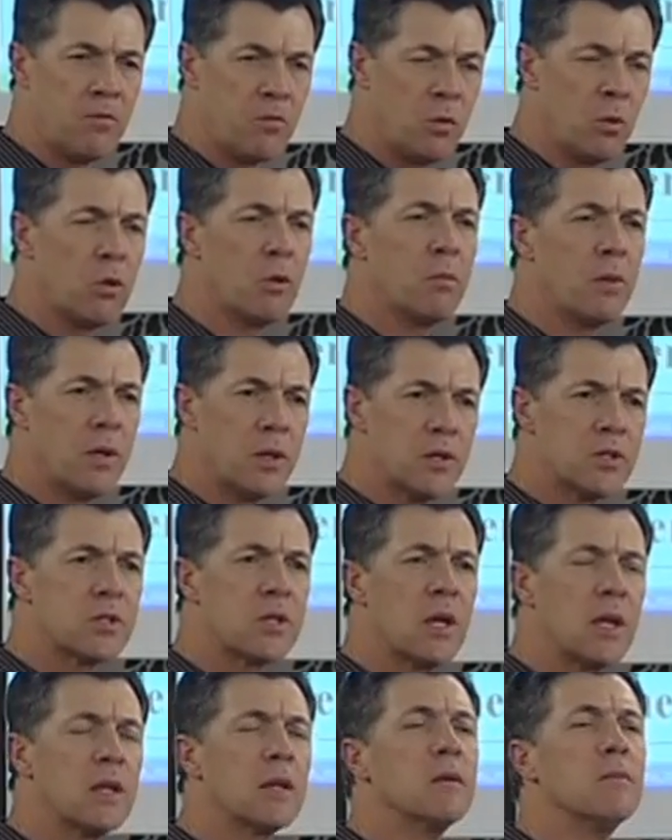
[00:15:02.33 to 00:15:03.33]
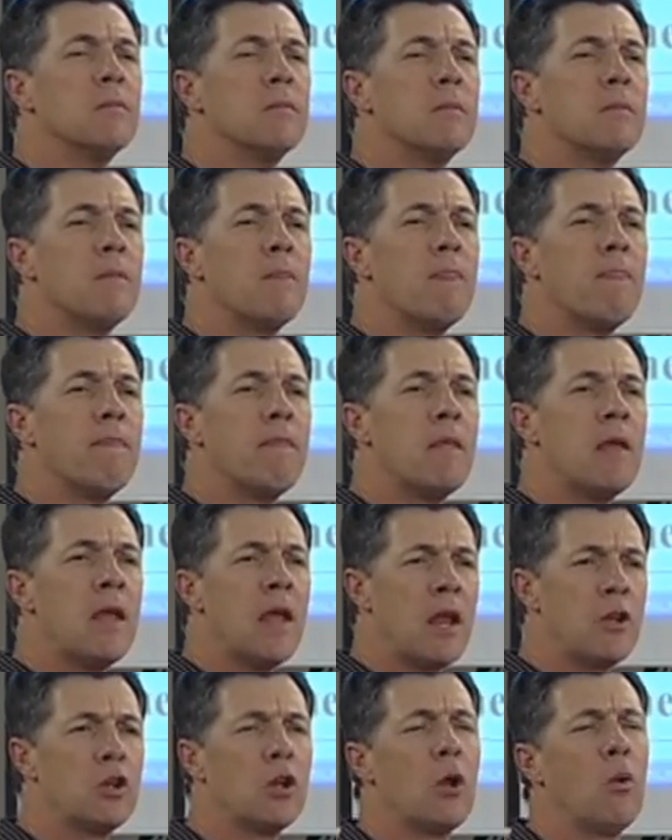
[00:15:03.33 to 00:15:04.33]
you want to be in his kingdom.
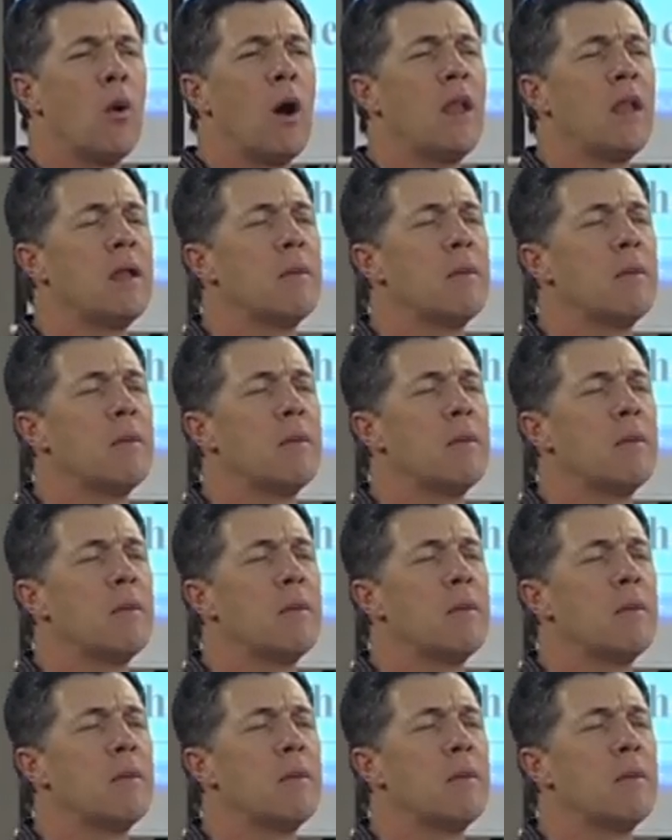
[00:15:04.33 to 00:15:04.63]
And you know what?